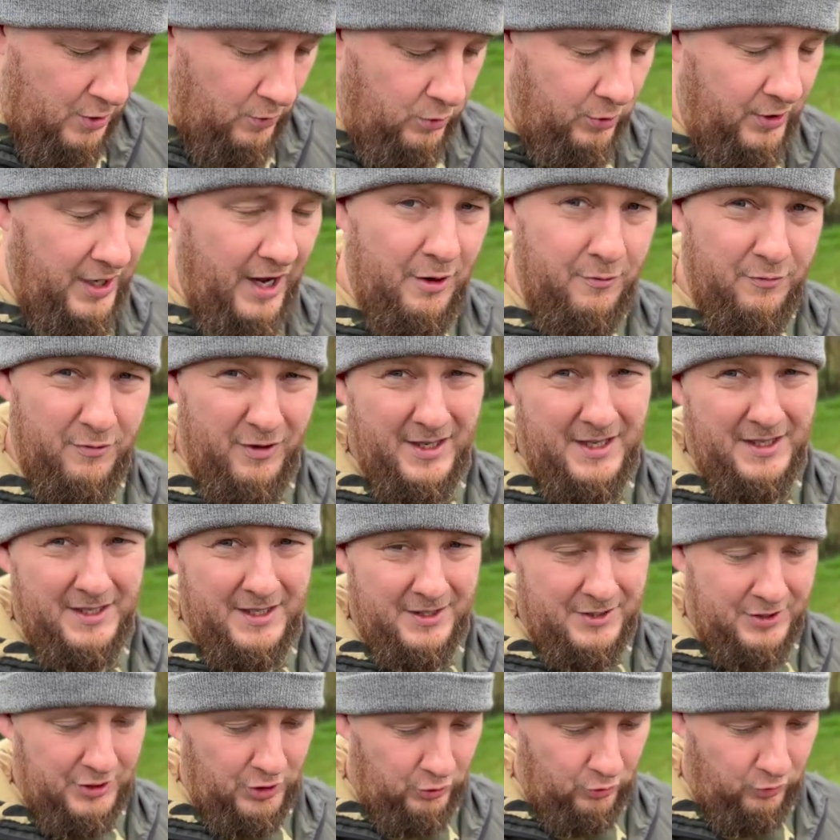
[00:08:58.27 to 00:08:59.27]
we'll get a really
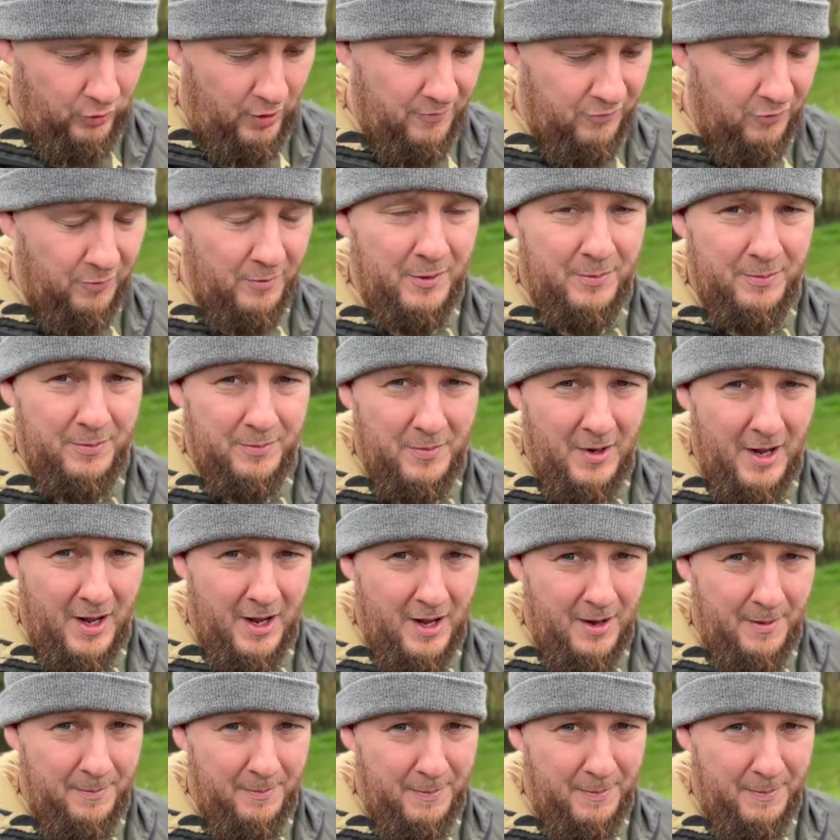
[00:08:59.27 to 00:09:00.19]
decent crop from a